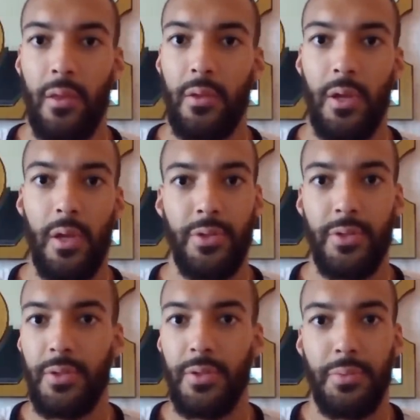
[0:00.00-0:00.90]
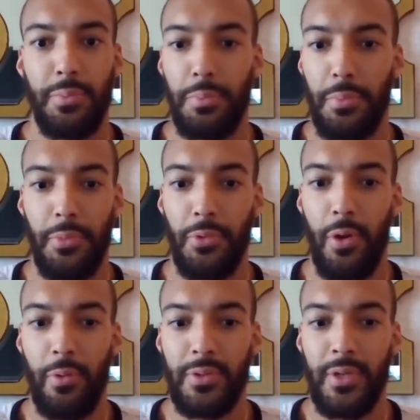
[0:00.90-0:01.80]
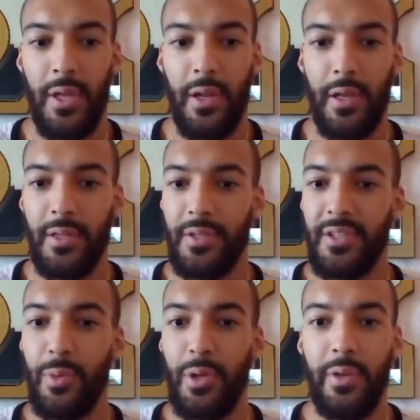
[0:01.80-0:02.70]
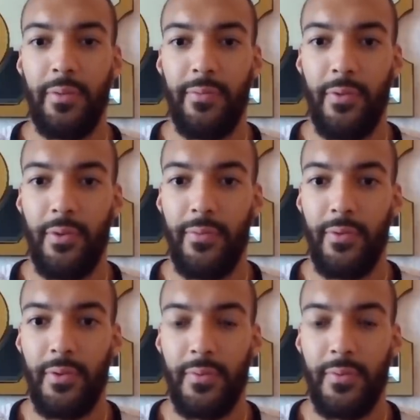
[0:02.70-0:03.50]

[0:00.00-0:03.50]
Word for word: I just, you know, I was kind of like in disbelief for, for,